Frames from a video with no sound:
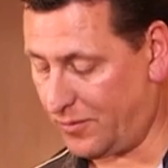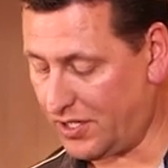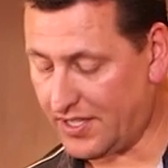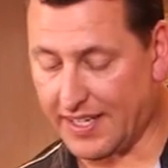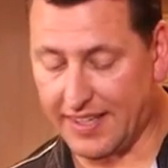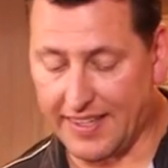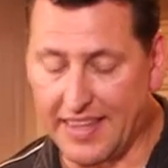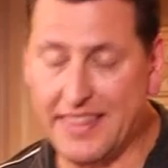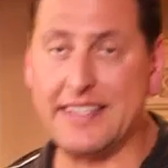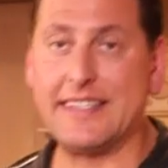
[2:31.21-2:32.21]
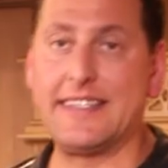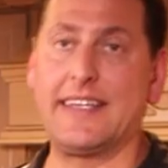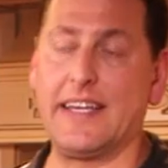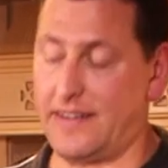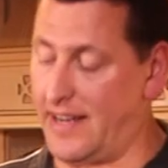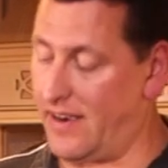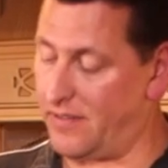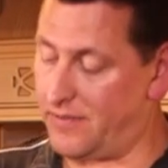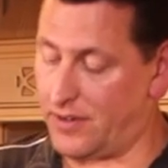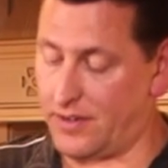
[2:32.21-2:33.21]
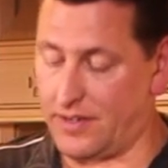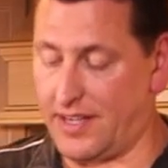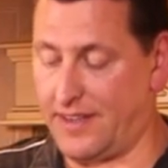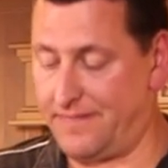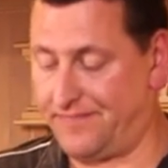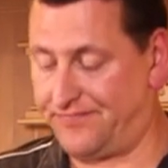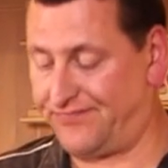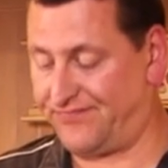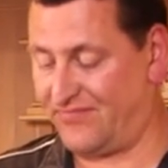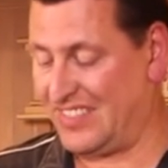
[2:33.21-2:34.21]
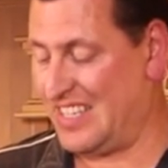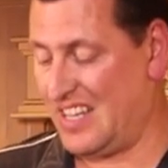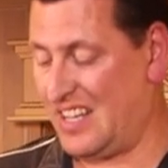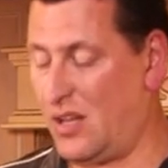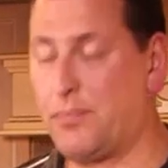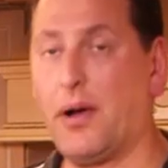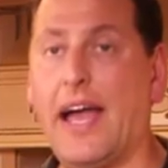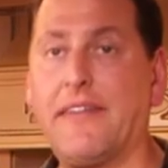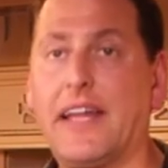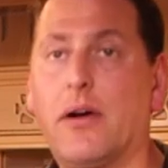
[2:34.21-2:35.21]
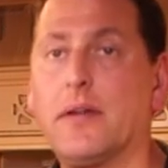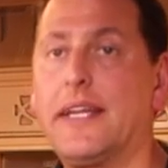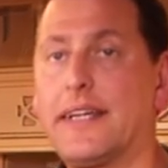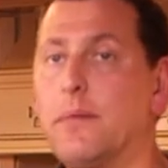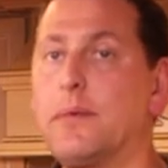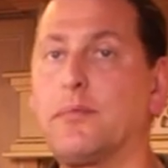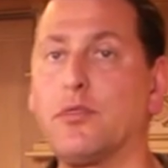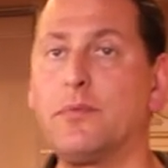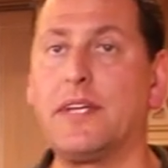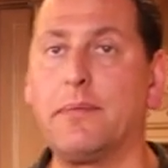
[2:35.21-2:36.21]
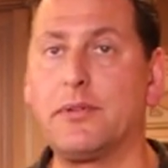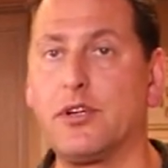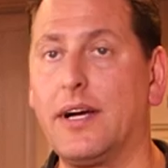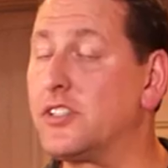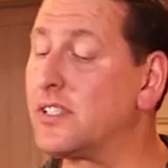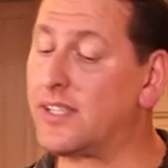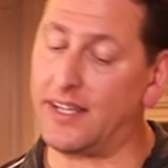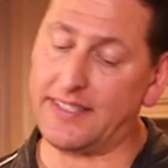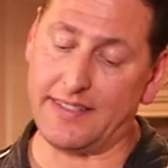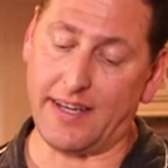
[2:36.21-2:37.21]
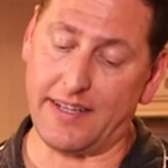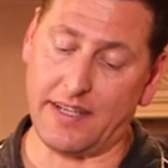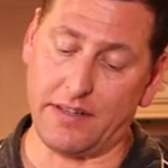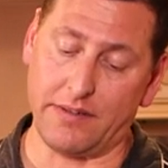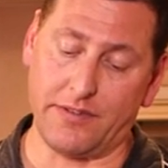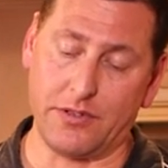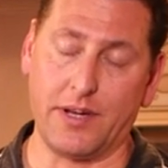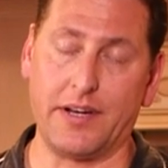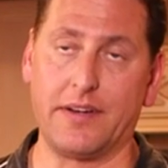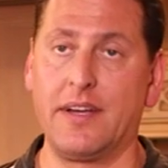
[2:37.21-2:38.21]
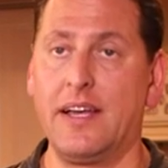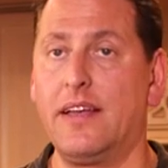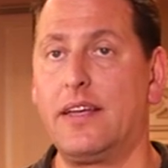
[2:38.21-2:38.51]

We're just gonna let this sit now for, uh, now probably half an hour, let it come up to room temperature. I just got these guys out of the refrigerator.